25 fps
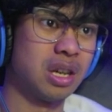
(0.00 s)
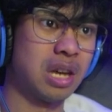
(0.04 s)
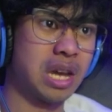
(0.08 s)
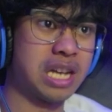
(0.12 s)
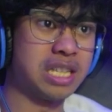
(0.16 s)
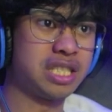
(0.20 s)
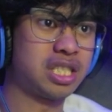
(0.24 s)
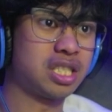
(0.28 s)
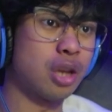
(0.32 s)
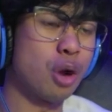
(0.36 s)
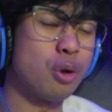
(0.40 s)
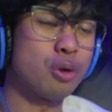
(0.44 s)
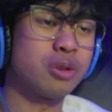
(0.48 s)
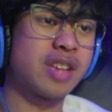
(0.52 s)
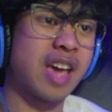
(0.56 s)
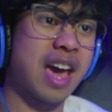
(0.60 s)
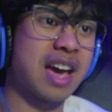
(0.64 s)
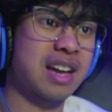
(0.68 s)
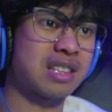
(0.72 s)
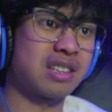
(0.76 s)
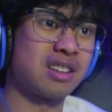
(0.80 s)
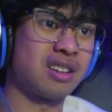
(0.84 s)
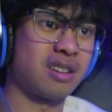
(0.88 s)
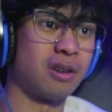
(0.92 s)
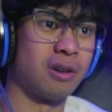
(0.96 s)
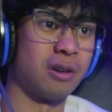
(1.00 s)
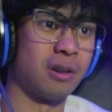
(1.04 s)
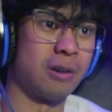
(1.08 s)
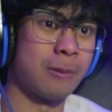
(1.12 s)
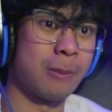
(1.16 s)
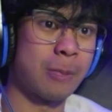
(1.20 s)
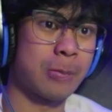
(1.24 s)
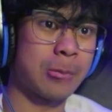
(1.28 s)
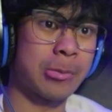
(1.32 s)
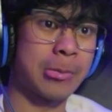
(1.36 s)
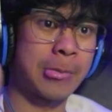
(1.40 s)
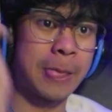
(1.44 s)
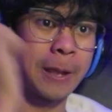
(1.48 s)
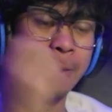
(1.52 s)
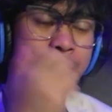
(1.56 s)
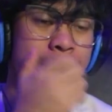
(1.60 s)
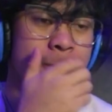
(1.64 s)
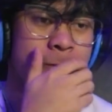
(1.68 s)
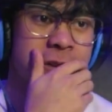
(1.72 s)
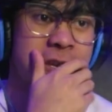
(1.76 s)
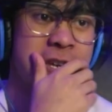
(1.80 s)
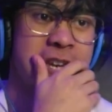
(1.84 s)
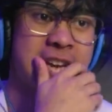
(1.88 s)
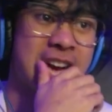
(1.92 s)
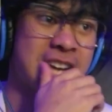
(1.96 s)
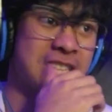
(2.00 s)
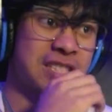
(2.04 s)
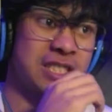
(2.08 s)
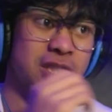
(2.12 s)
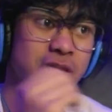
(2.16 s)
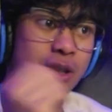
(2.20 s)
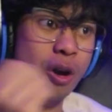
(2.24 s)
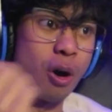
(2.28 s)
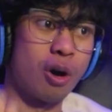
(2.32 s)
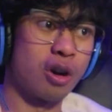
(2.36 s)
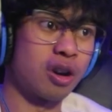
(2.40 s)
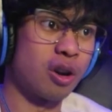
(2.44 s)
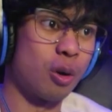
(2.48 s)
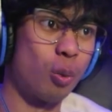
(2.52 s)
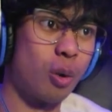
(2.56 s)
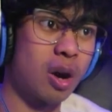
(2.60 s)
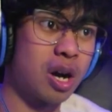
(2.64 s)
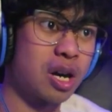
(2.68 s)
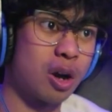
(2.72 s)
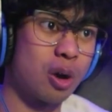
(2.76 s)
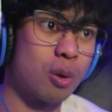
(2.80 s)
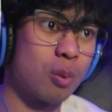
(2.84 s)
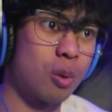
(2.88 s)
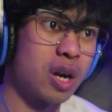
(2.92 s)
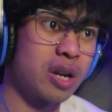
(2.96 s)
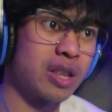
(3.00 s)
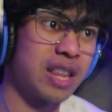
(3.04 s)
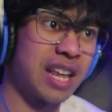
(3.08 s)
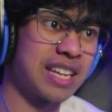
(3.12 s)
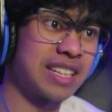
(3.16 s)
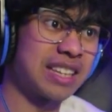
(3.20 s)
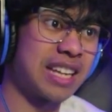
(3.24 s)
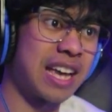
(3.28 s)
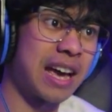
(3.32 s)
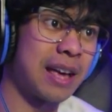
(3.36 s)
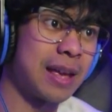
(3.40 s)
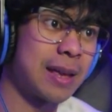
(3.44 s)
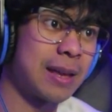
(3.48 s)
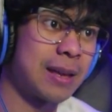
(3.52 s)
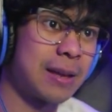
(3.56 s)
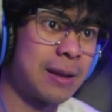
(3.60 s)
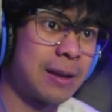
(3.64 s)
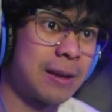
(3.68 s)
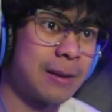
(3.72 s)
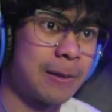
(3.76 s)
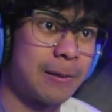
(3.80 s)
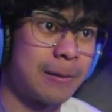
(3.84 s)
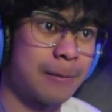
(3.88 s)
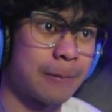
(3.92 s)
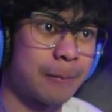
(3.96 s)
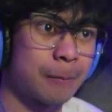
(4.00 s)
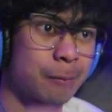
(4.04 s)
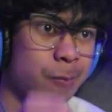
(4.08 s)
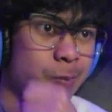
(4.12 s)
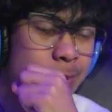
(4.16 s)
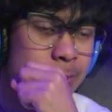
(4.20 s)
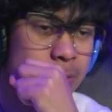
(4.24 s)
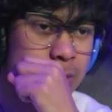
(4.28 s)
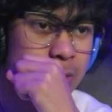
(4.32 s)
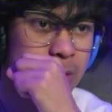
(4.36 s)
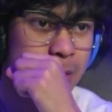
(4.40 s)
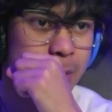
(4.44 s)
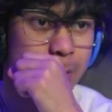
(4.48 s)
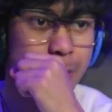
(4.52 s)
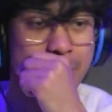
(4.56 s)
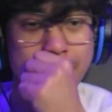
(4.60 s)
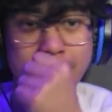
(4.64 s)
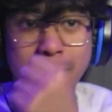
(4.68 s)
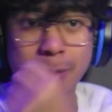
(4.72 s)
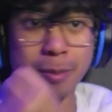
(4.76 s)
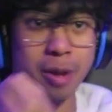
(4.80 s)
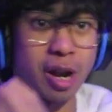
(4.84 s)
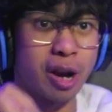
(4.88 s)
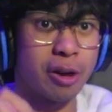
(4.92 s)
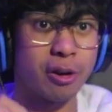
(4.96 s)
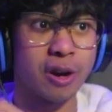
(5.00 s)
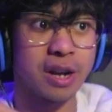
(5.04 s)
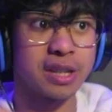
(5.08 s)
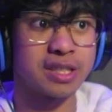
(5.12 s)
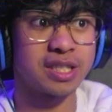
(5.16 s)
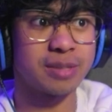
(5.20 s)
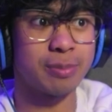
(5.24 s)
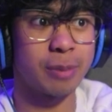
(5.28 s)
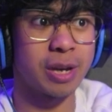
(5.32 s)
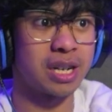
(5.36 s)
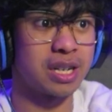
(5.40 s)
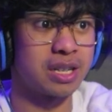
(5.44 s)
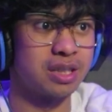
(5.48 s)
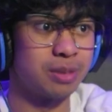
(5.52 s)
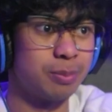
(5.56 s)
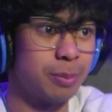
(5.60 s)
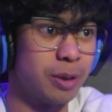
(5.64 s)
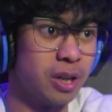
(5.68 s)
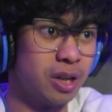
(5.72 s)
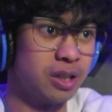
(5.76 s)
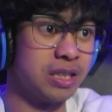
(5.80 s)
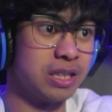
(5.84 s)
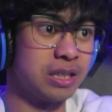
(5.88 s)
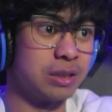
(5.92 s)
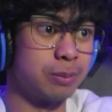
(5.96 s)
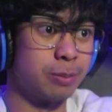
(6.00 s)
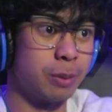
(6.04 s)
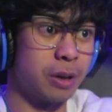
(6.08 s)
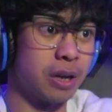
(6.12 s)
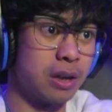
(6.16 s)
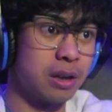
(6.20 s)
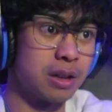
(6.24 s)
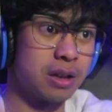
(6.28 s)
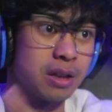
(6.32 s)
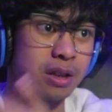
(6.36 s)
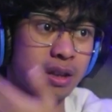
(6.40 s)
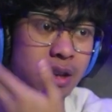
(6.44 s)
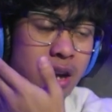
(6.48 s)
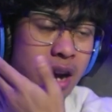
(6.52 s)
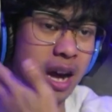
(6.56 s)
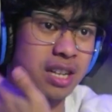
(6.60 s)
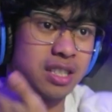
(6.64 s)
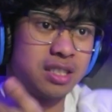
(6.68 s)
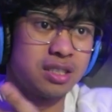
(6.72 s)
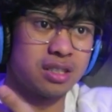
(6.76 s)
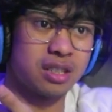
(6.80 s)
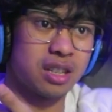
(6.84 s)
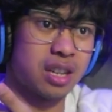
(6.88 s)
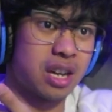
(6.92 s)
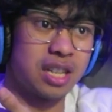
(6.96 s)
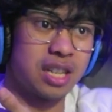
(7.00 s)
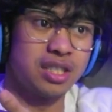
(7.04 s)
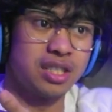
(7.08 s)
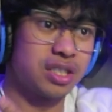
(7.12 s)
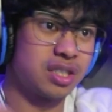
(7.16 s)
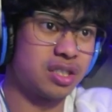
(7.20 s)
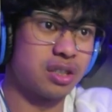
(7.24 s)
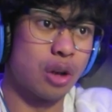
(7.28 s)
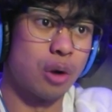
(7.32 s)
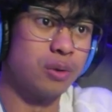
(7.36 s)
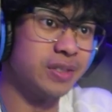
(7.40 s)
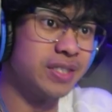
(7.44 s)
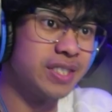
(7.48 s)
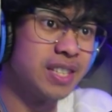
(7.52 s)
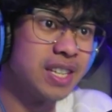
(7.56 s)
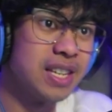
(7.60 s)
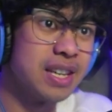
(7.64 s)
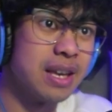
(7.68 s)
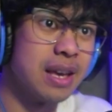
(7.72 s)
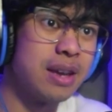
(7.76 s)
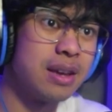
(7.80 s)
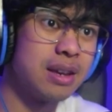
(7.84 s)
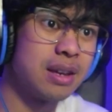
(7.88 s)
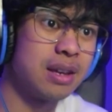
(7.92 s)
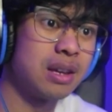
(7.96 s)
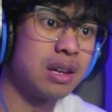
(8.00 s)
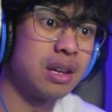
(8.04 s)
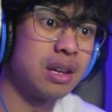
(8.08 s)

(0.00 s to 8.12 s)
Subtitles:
He's so technical. You can't just go on a one-on-one like that. Maybe I'm underestimating his abilities, but I just don't see it.